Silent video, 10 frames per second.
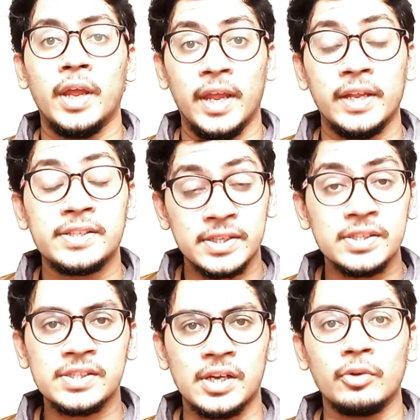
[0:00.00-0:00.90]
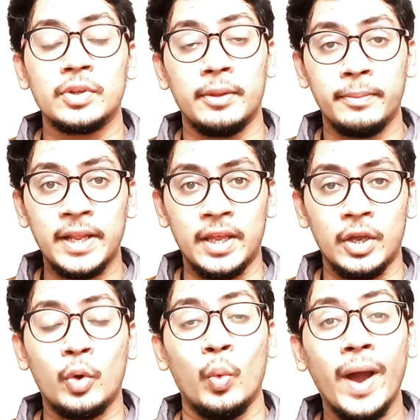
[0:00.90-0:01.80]
It turns out they play
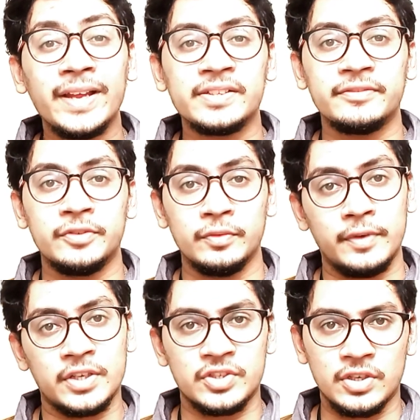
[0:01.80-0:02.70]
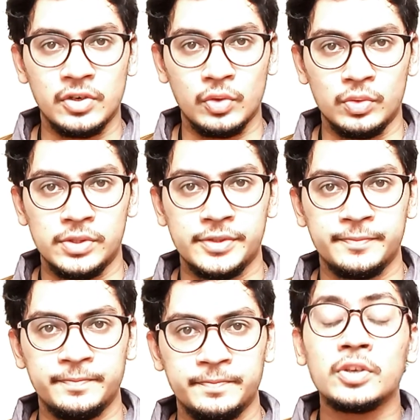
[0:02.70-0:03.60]
quite a few functional roles.
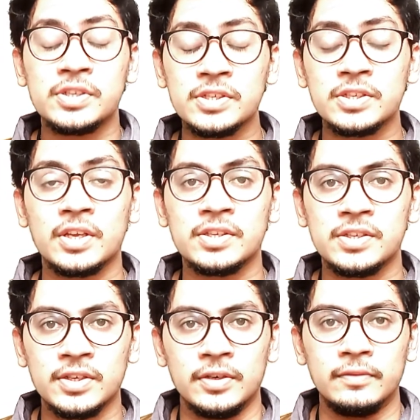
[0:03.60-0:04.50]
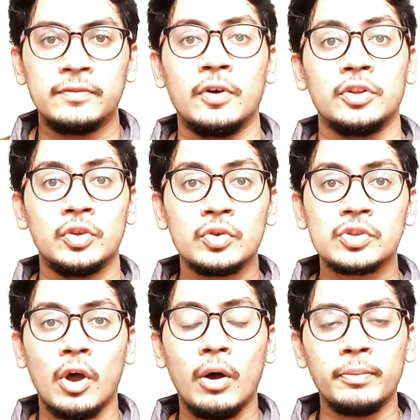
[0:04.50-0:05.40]
Proxies can serve for those
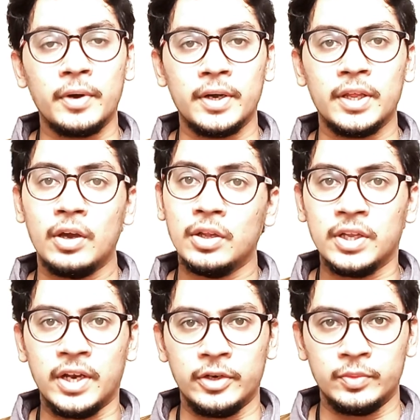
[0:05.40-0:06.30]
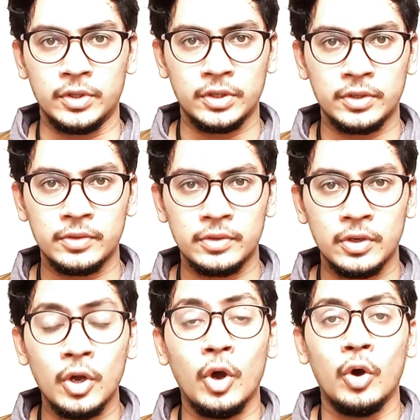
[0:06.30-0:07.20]
operating on the network.
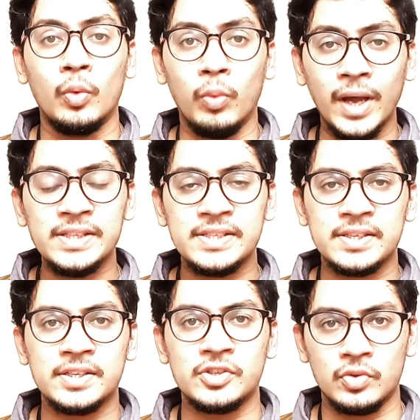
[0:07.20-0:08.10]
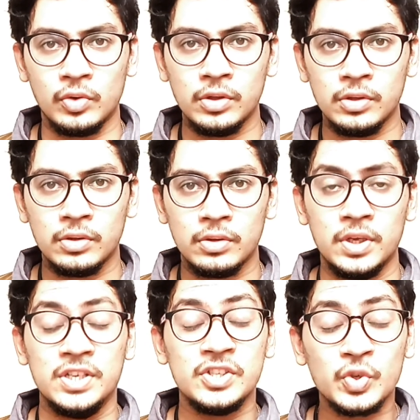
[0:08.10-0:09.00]
One such role
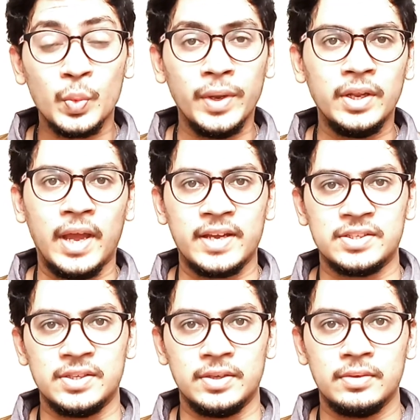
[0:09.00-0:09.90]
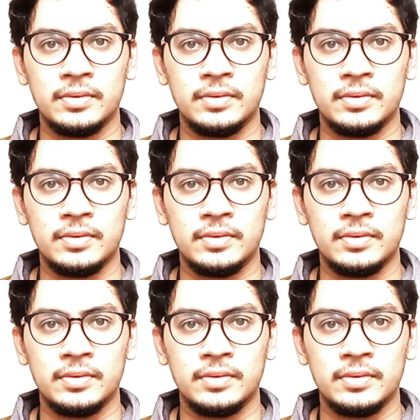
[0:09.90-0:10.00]
is squid caching.